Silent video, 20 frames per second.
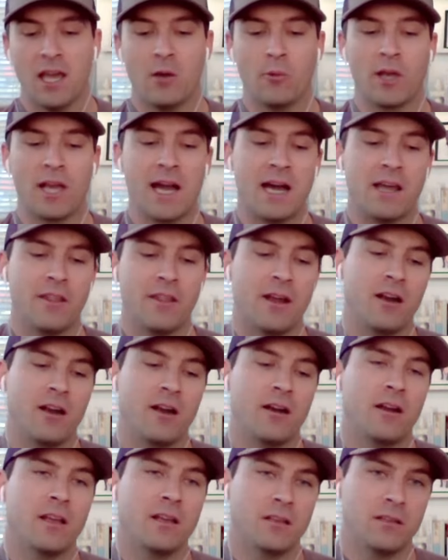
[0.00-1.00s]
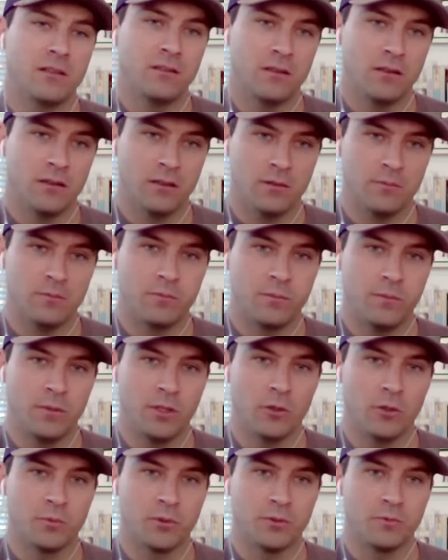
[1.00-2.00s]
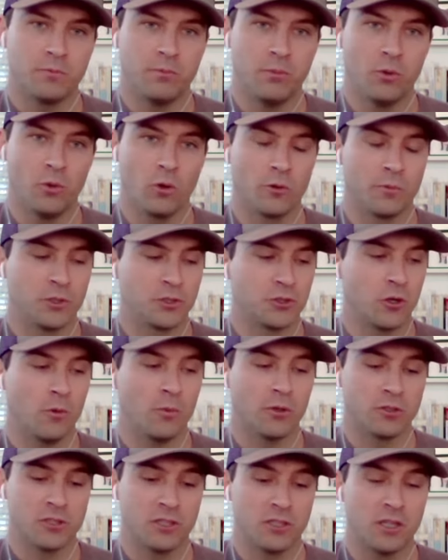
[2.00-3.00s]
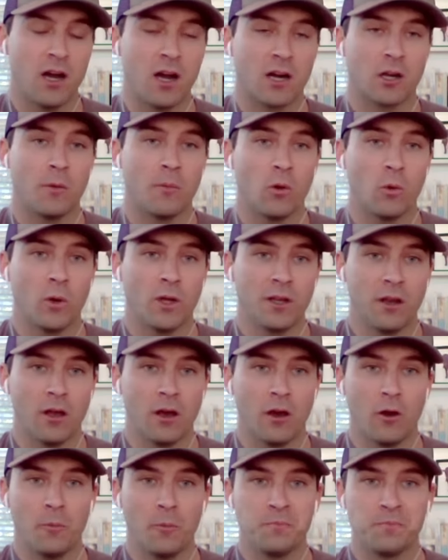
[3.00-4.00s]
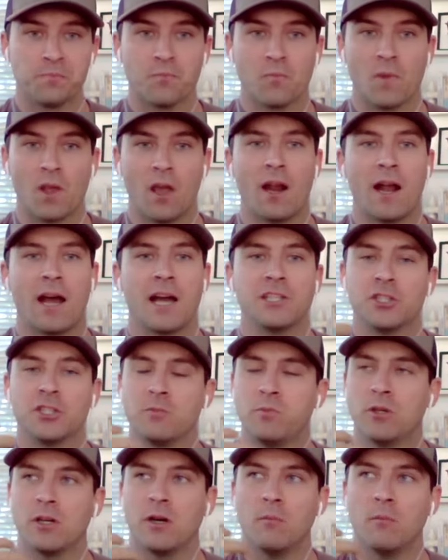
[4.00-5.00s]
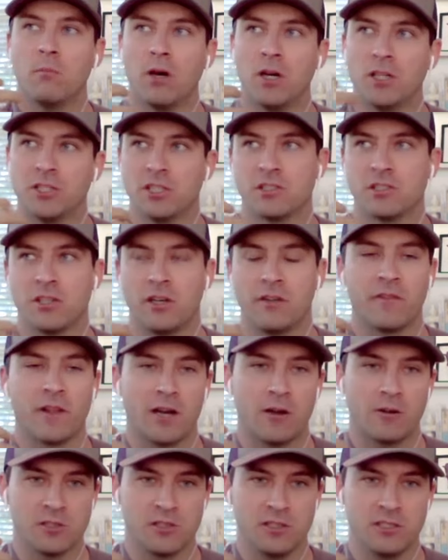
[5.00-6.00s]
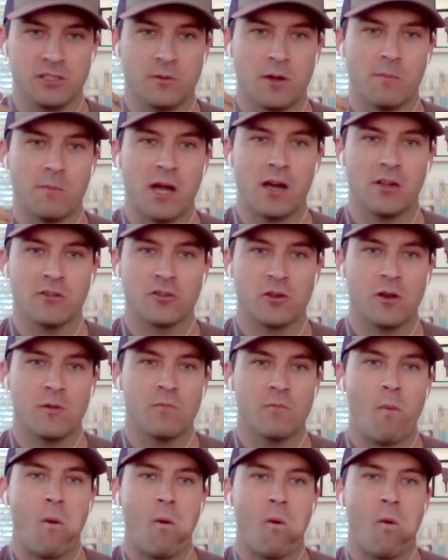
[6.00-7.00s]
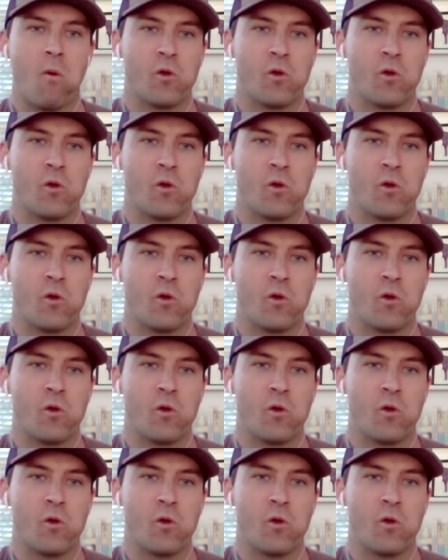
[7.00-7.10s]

And we got there, and a you know border patrol person knocked on my window, and I just put a bunch of sunflower seeds in my mouth, so I'm